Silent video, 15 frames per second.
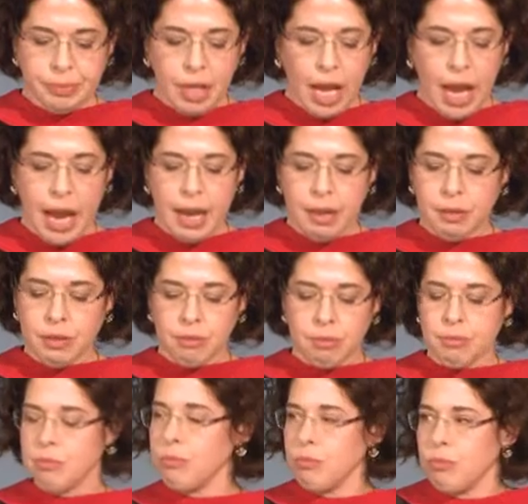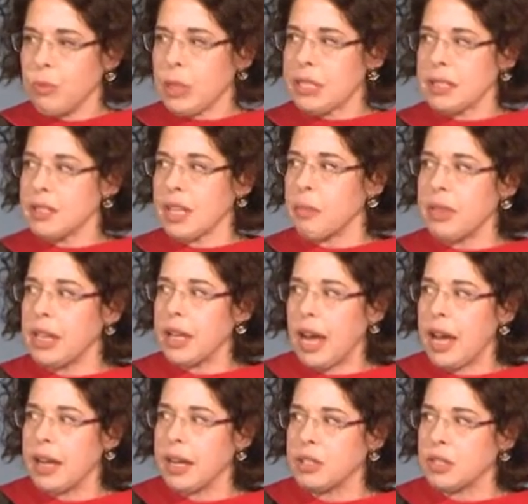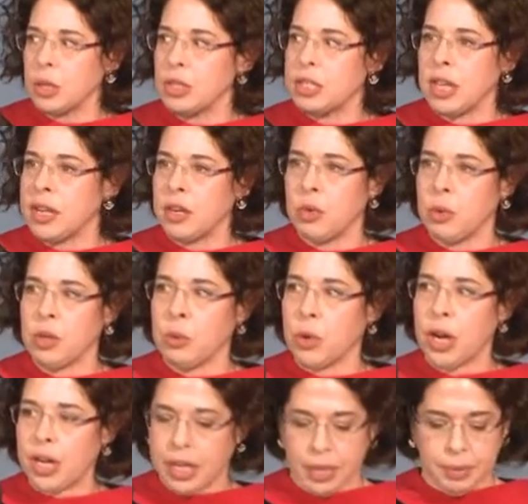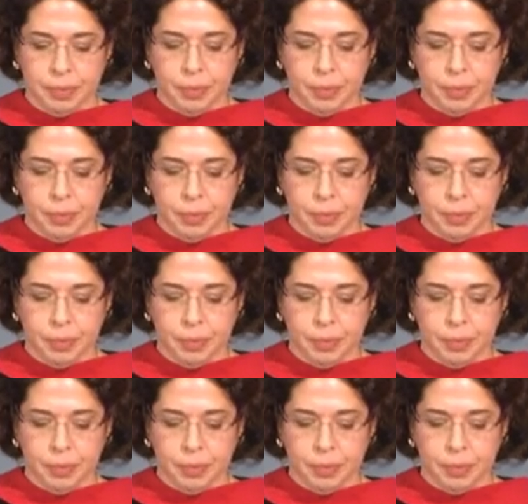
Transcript: I wasn't something I associated with work.